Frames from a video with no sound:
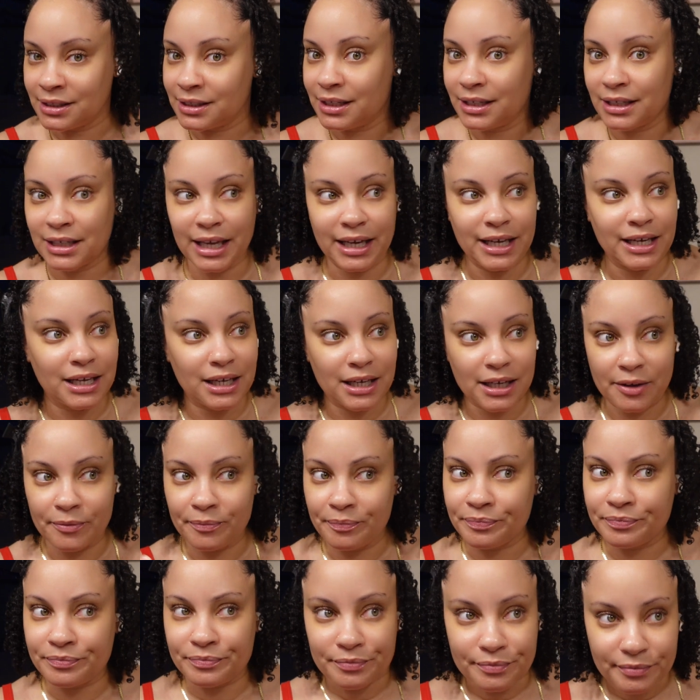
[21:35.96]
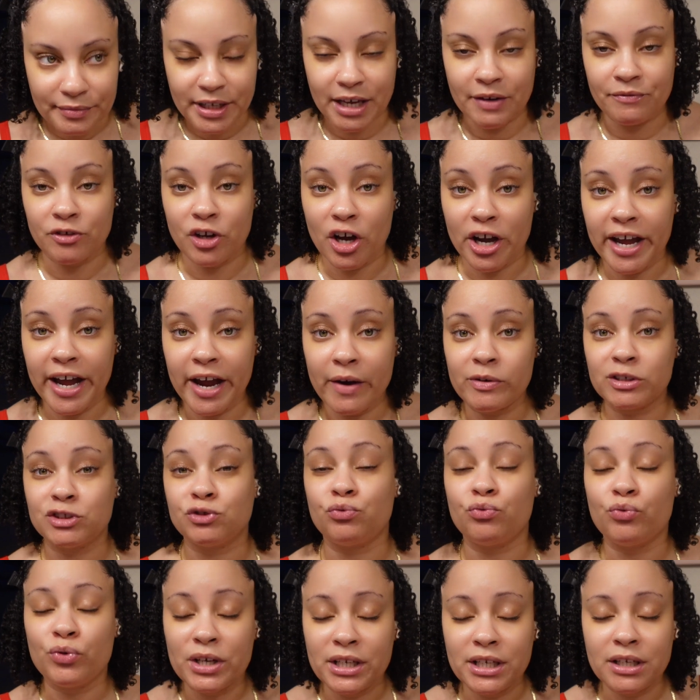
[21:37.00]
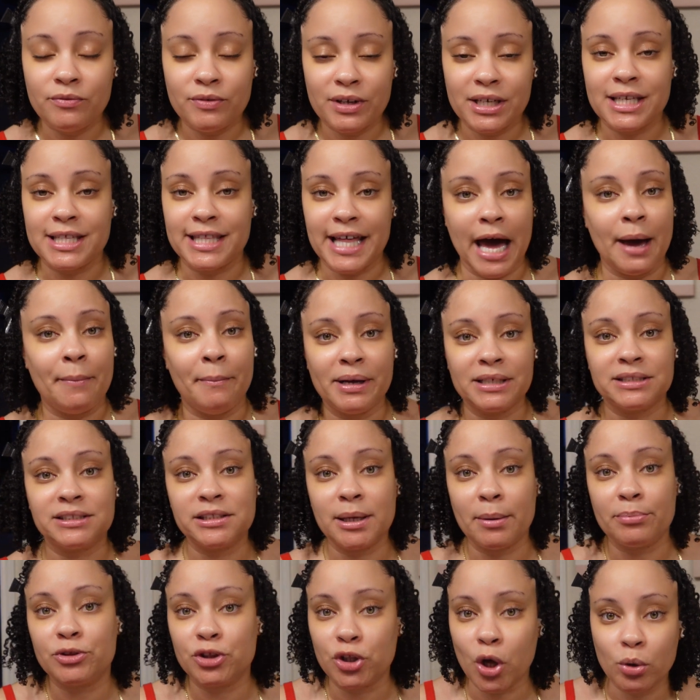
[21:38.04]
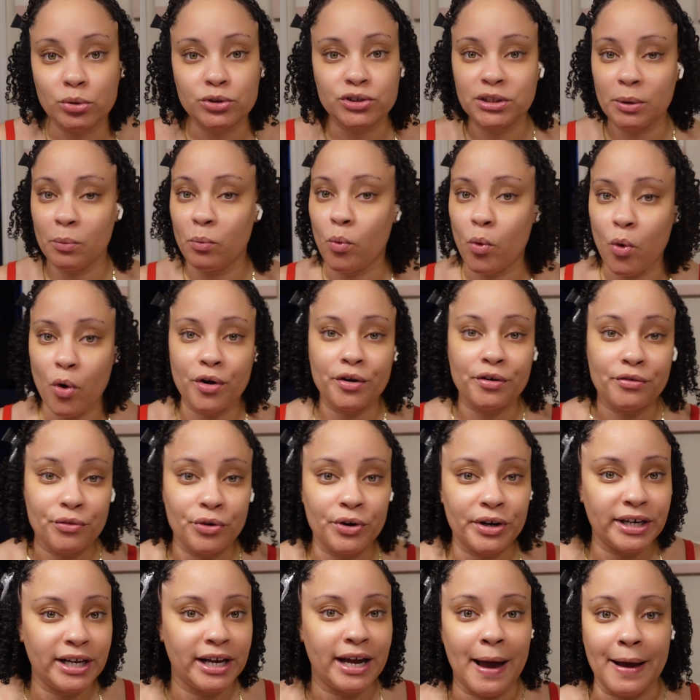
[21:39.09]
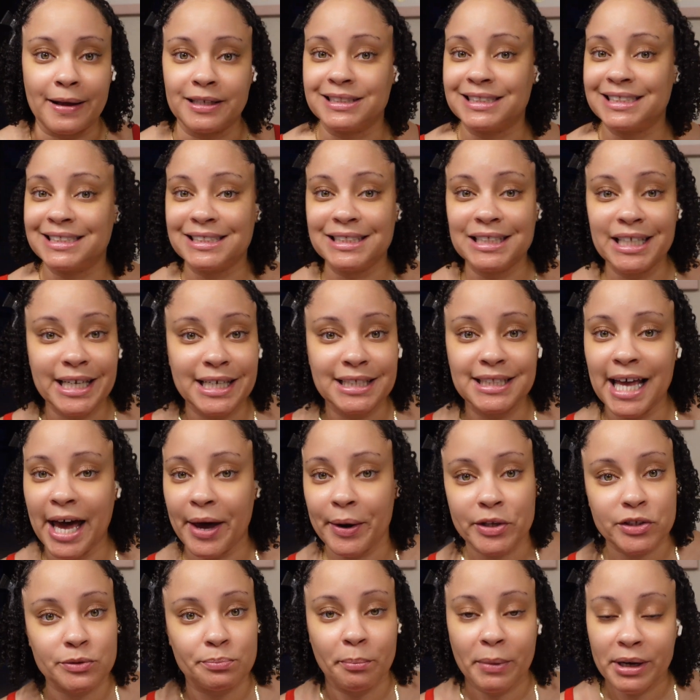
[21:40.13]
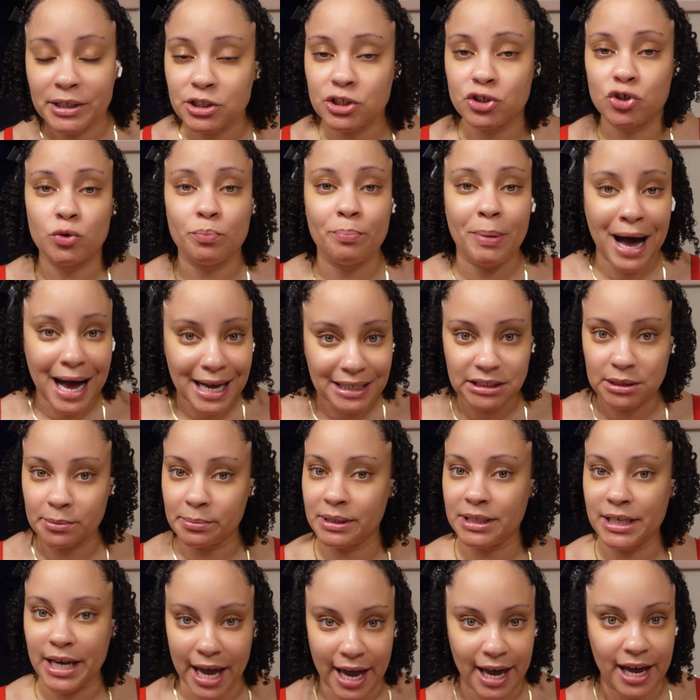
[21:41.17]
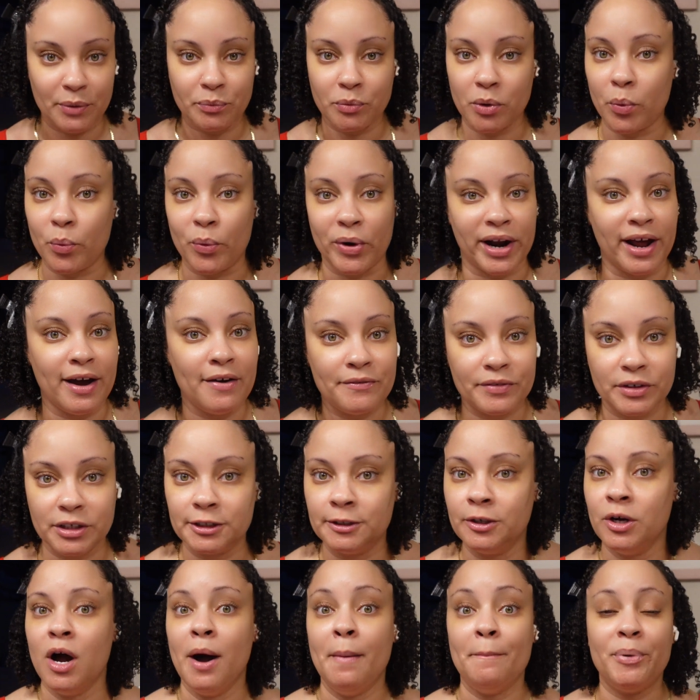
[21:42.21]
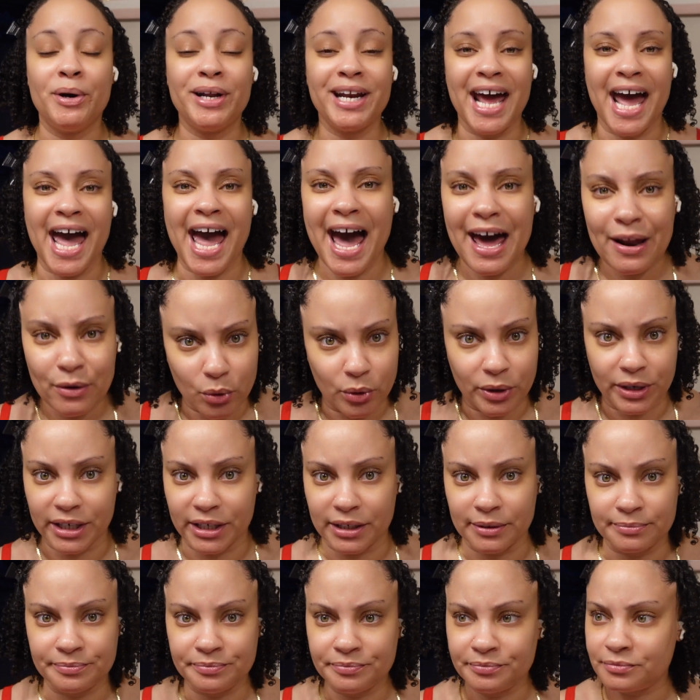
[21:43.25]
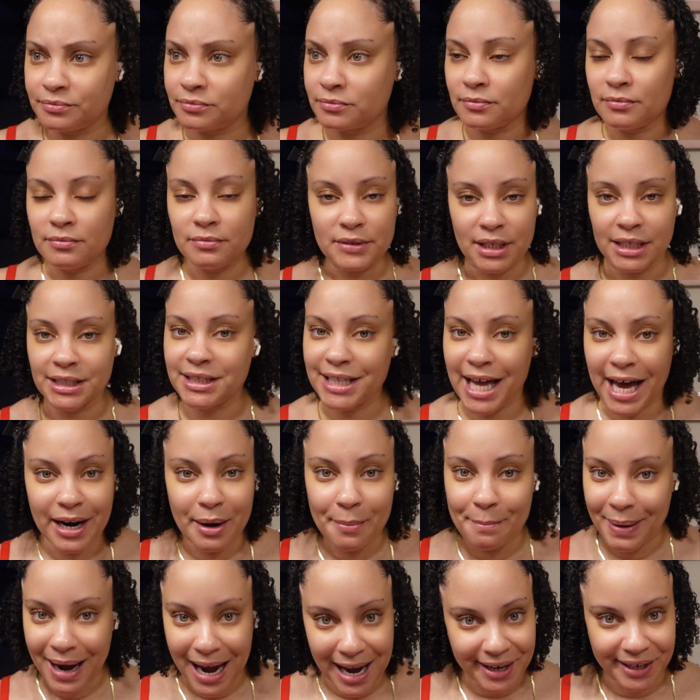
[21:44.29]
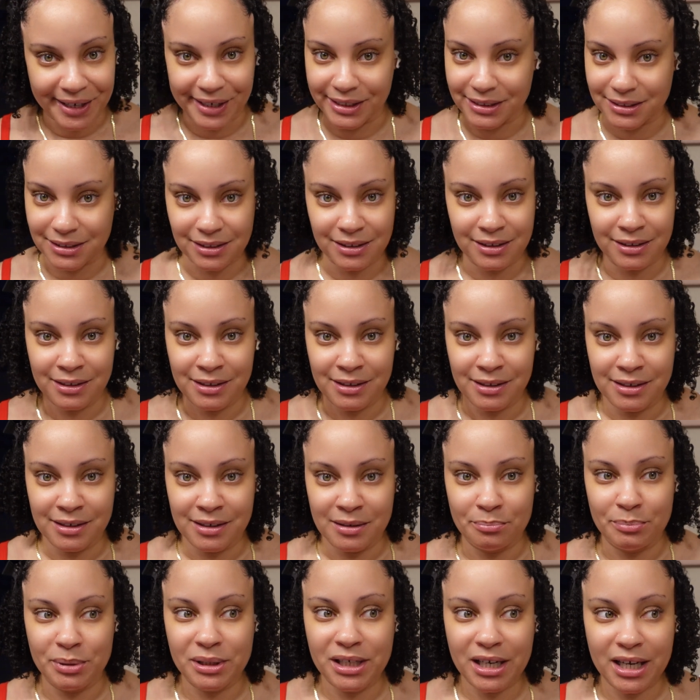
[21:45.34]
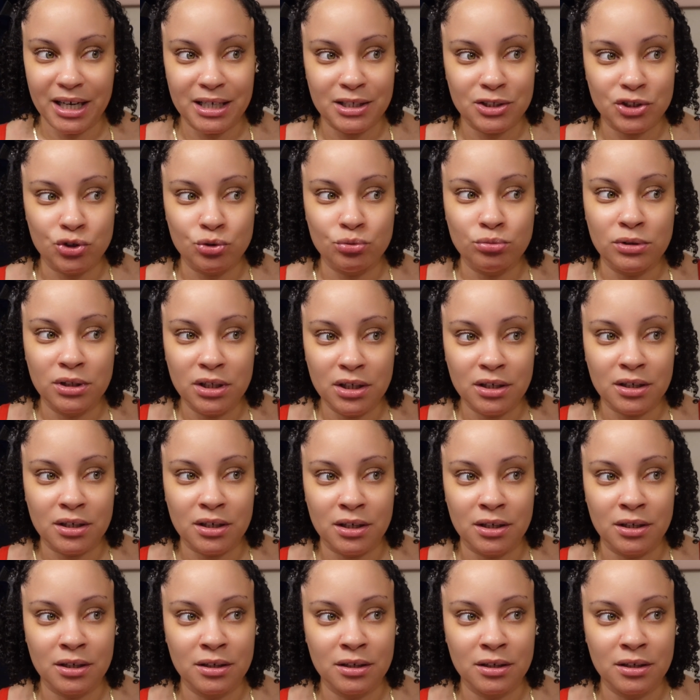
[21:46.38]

Like, if your hair is really, really that messed up, throw some water on it and slick it down as much as you possibly can with whatever. Put a hat on it, not a bonnet. Because you look